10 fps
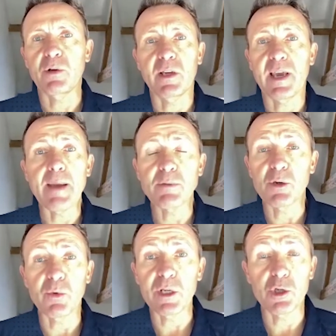games
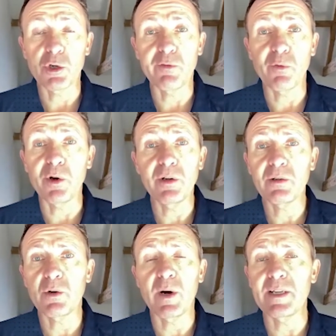that we should have won,
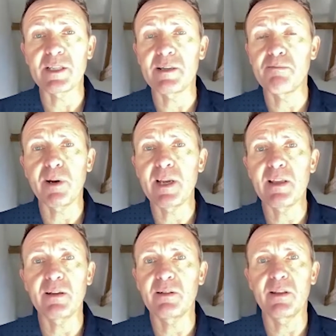quite simply,
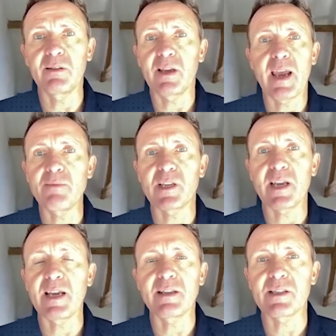the games
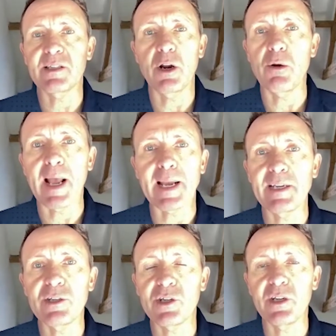against,
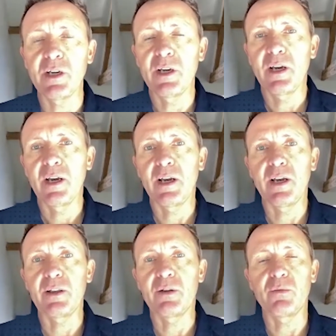Lancashire,
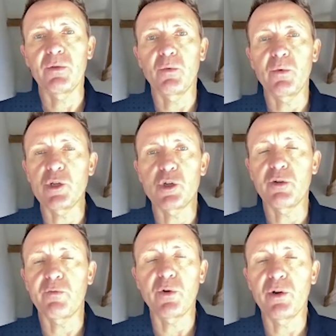that we should
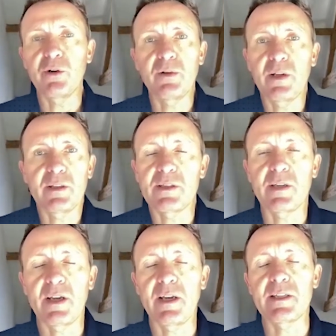have won at
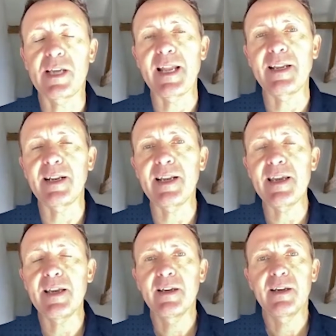Headingley,
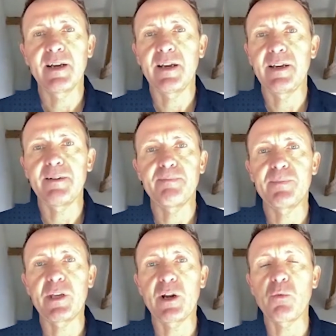
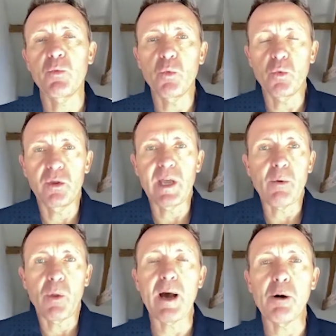that
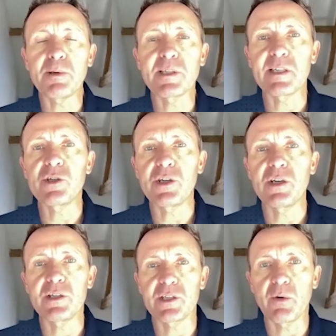will help us this
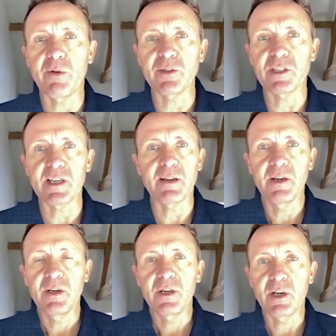year. So obviously,
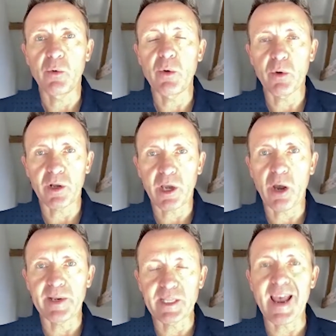we want to
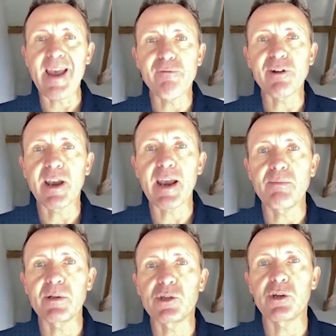go into every
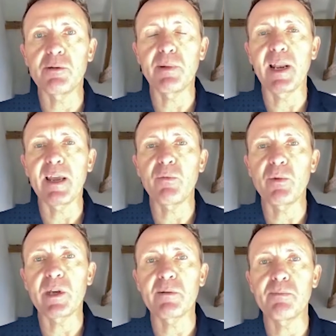game this year believing
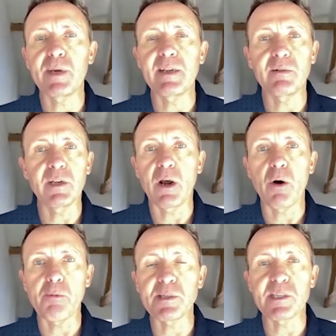we can beat,
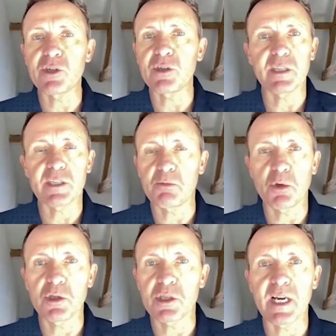opposition. There's some
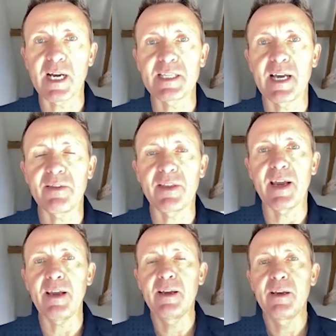good sides out
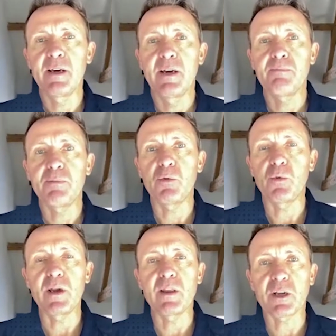there, but
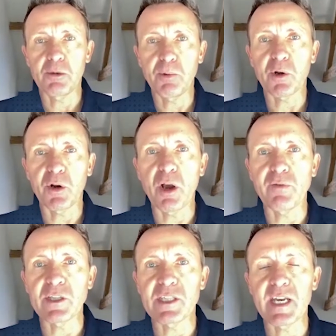with a couple of good
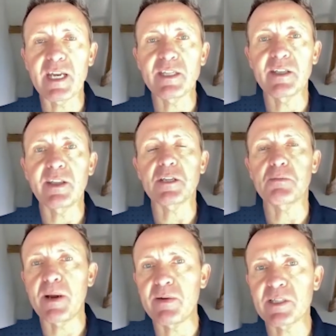overseas and
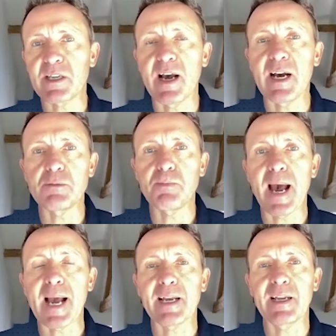experienced guys
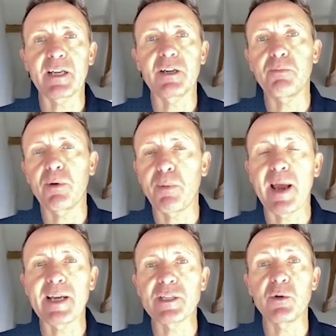back and a couple of
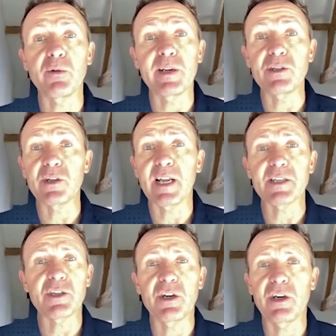players who were injured
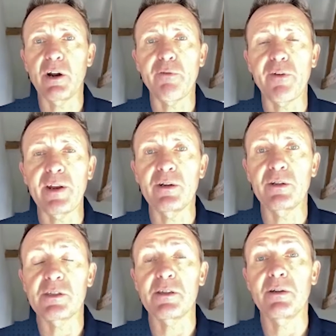last year, Finn
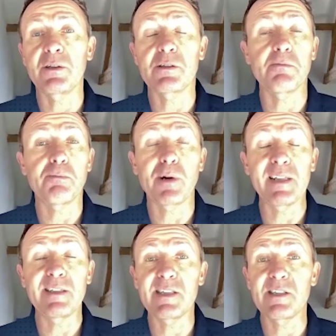
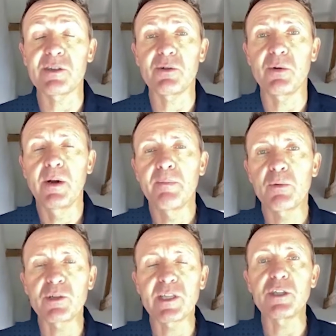Hudson-Prentice, who
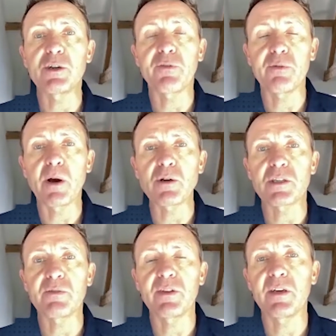was injured for
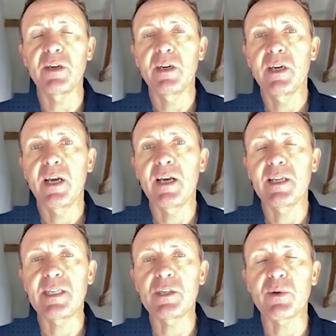most of the
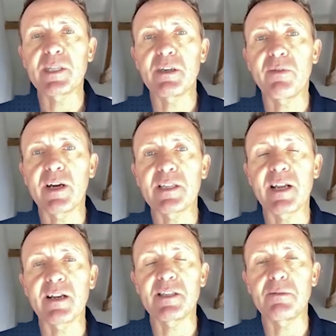T20
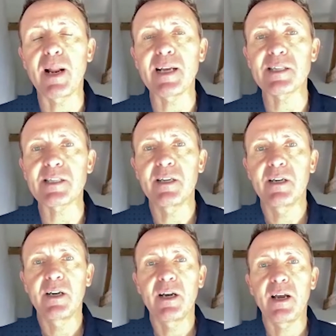Vitality Blast.
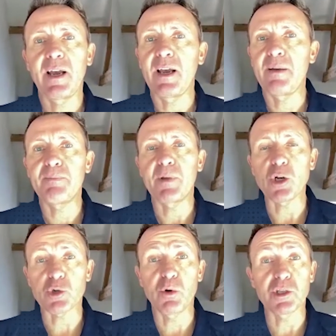Our
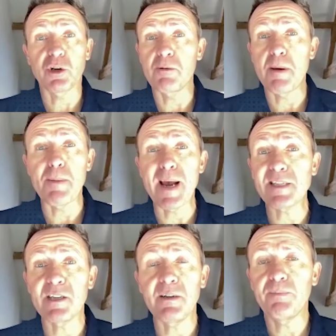squad's going to be
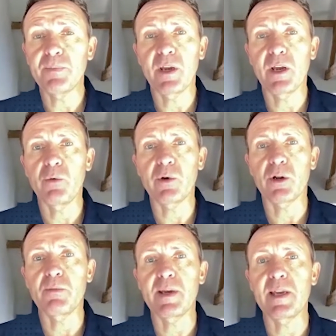better. We're going
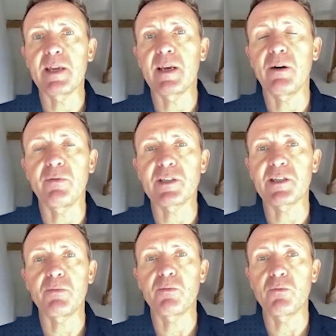to be
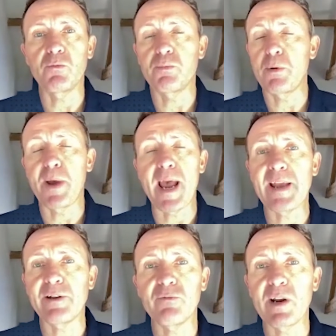obviously
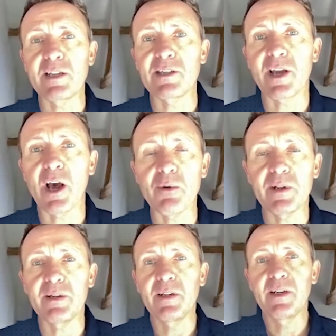prepared and ready to go,
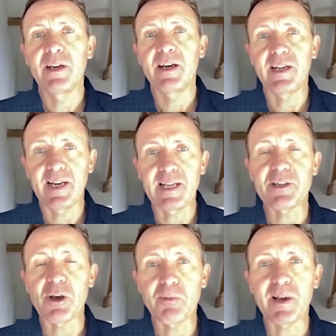and let's
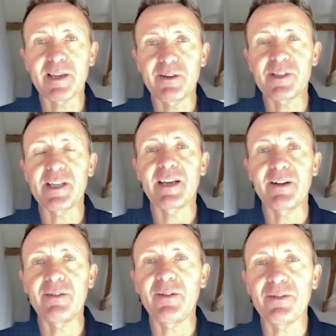hope, like you say,
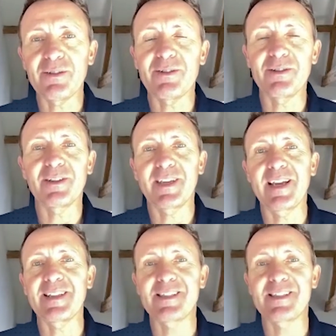not to get